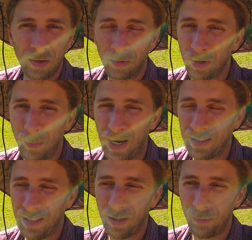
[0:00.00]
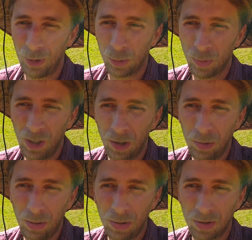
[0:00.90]
for about a 10-foot
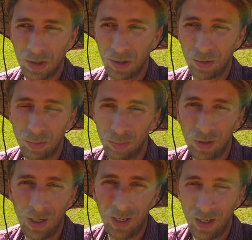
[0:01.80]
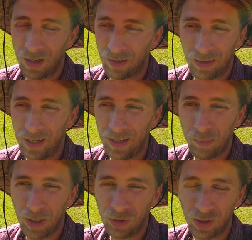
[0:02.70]
row, so that ain't
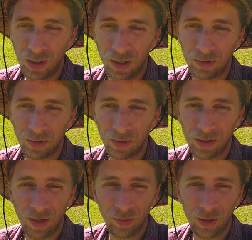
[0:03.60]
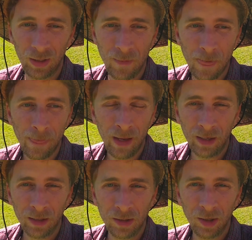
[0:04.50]
much at all. So it's not really
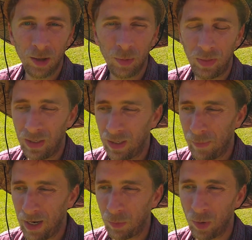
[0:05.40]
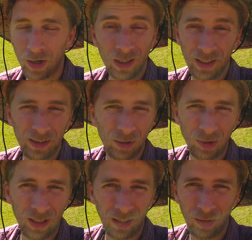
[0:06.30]
concerned with the amount of work unless you're
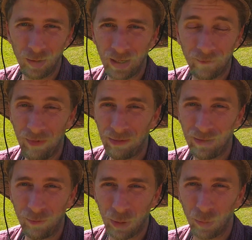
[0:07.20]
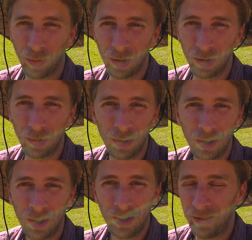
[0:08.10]
trying to do like a 50-foot row,
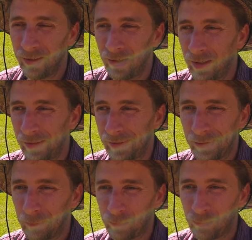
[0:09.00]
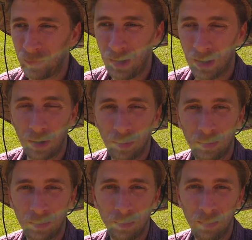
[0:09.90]
and you know,
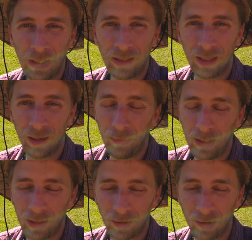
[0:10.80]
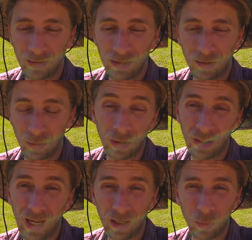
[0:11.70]
big time. Then it turns into a
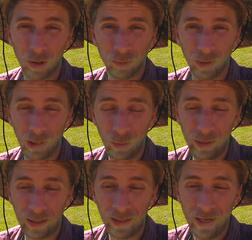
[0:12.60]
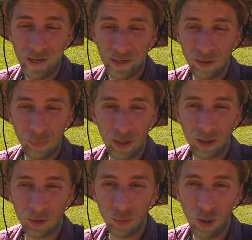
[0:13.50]
lot of work really quick
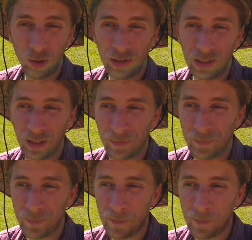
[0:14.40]
compared to rototilling.